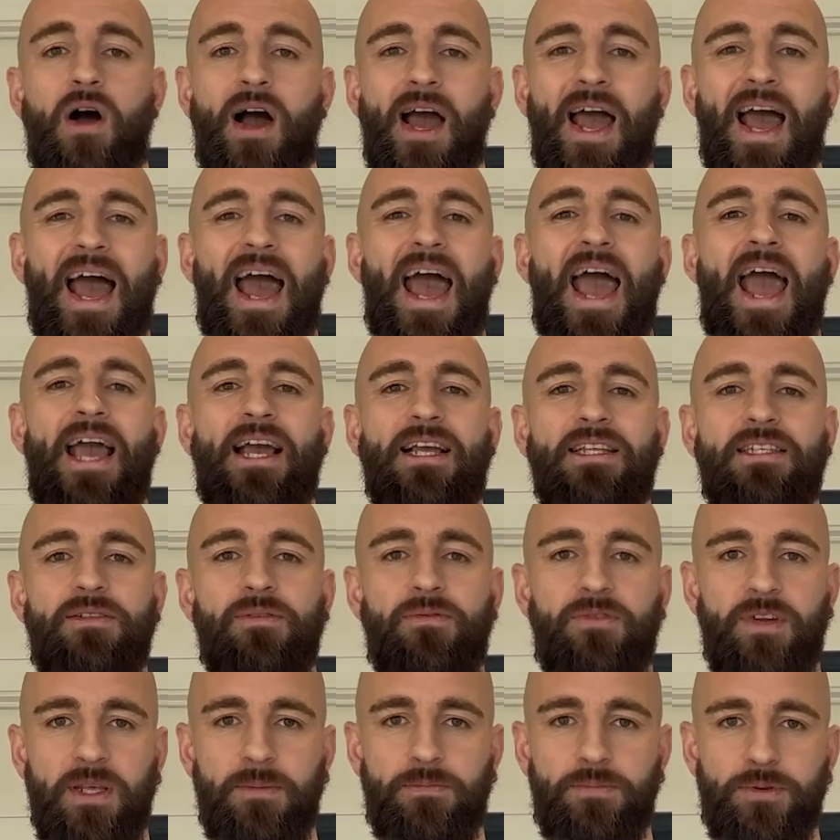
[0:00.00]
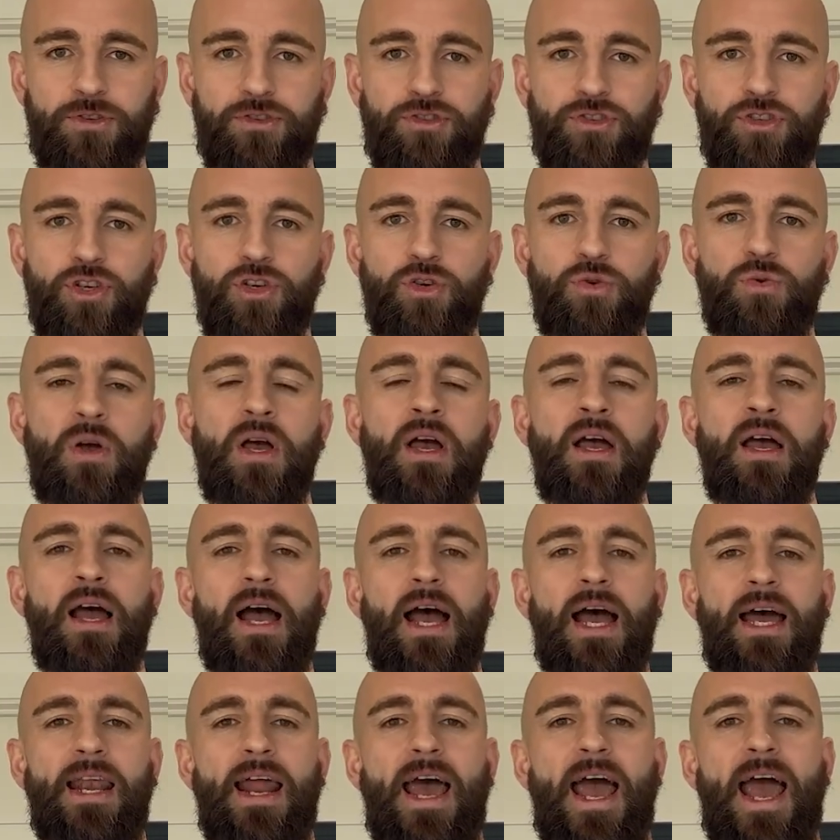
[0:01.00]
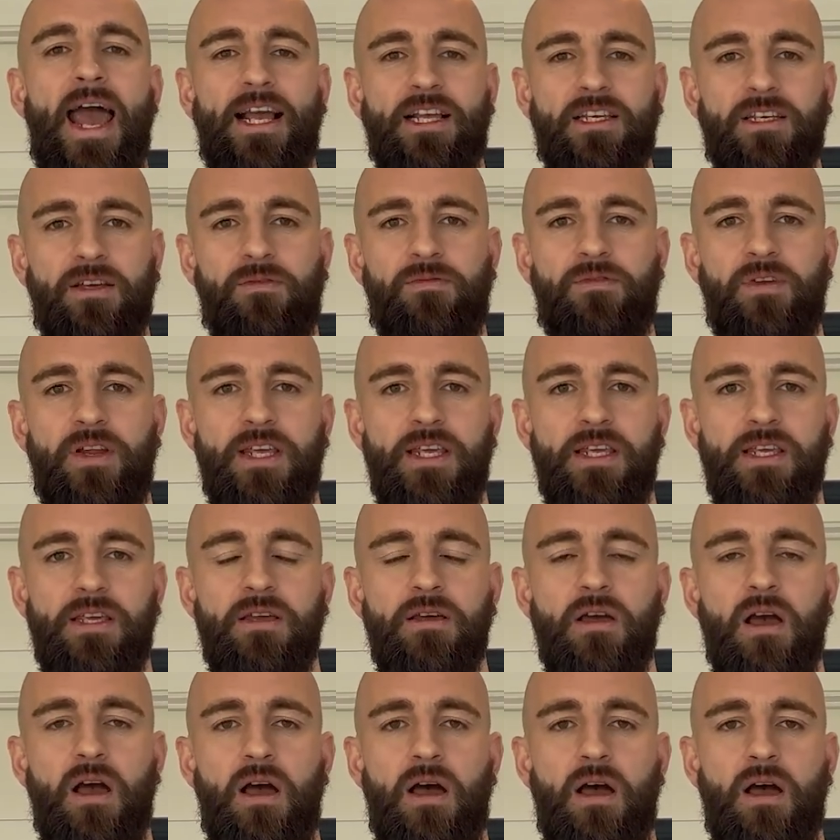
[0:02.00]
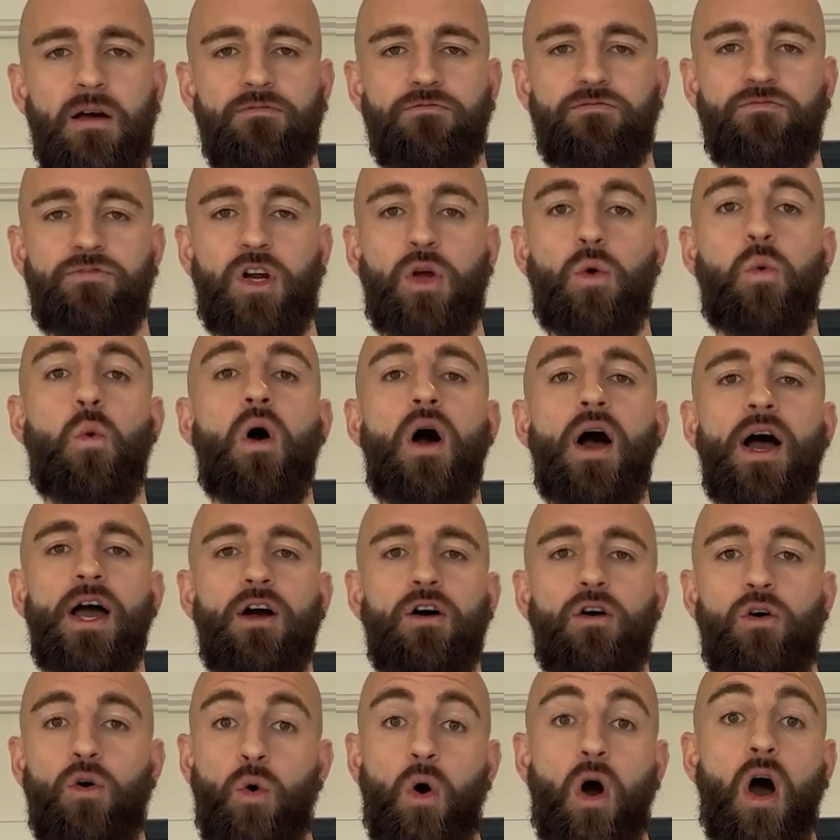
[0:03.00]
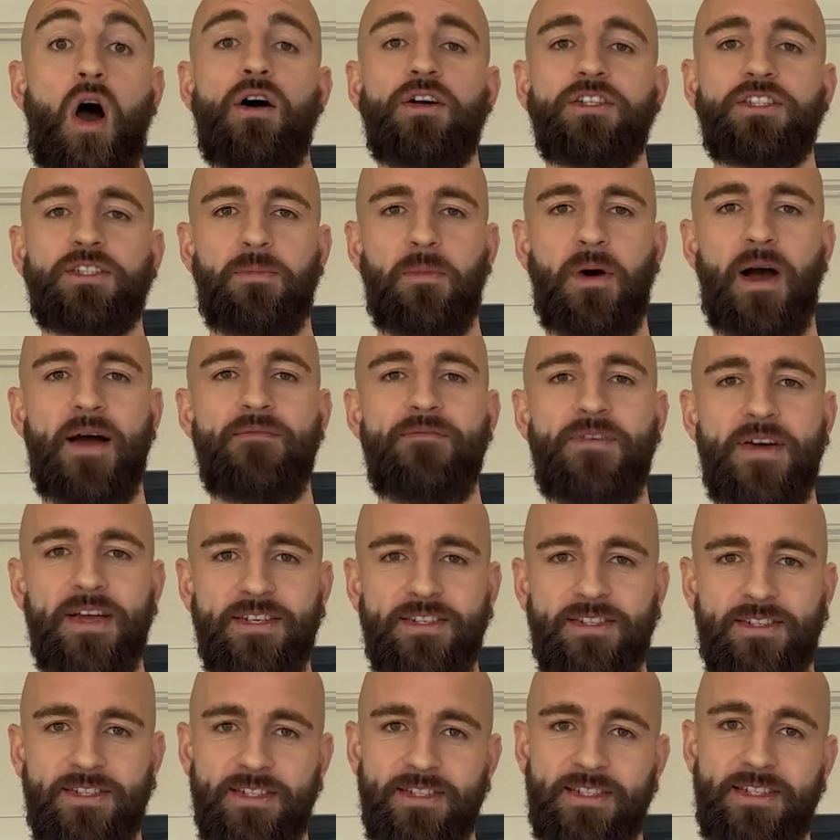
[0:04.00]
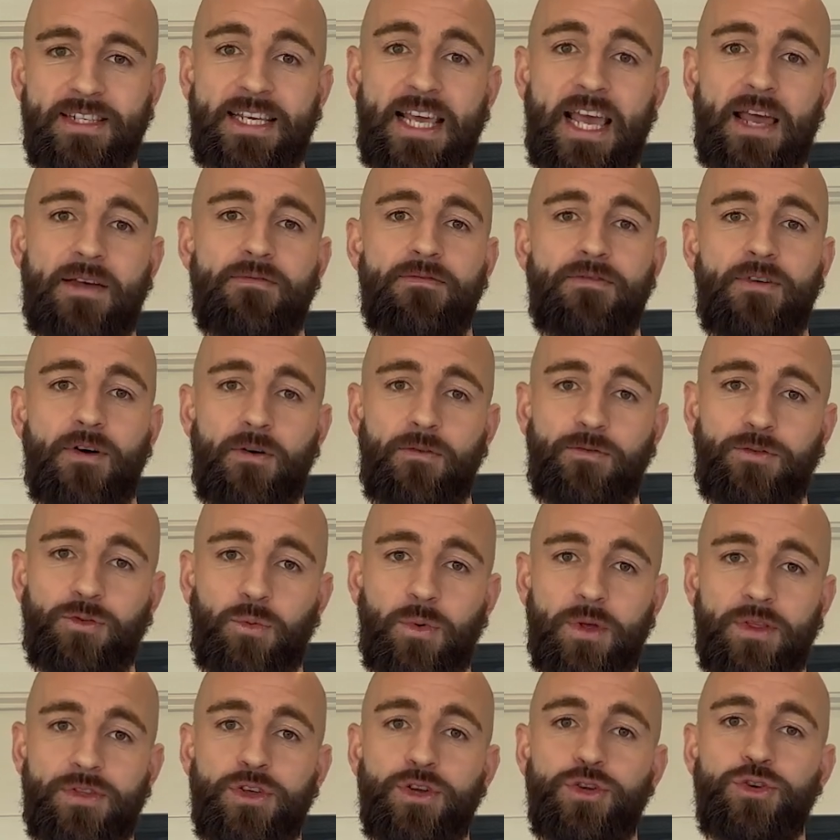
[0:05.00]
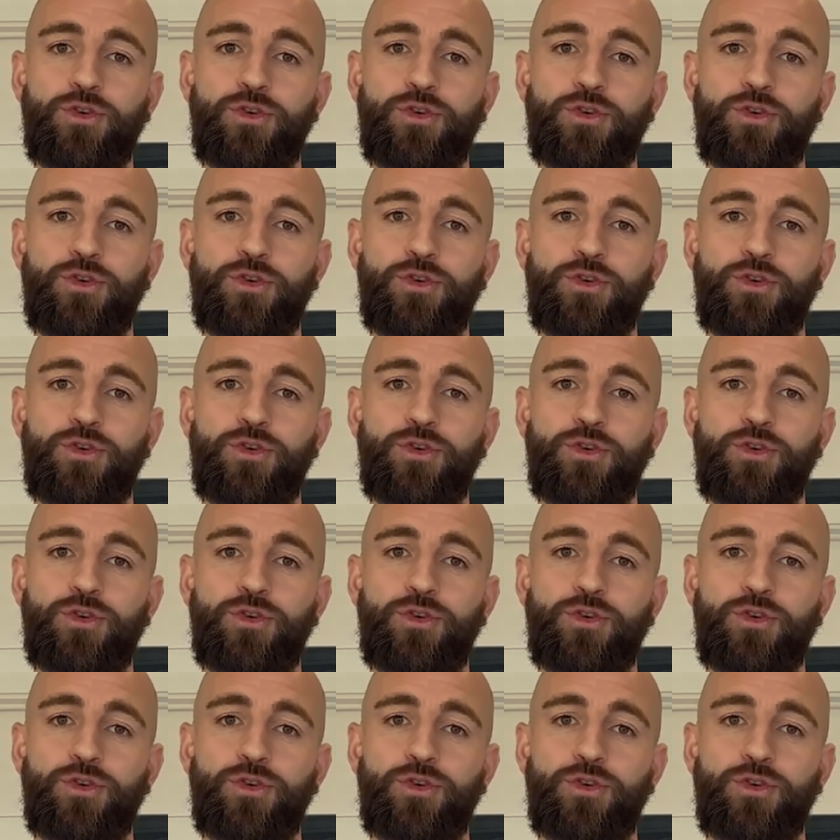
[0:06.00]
I actively pursue and actively require or ask my investors to get involved with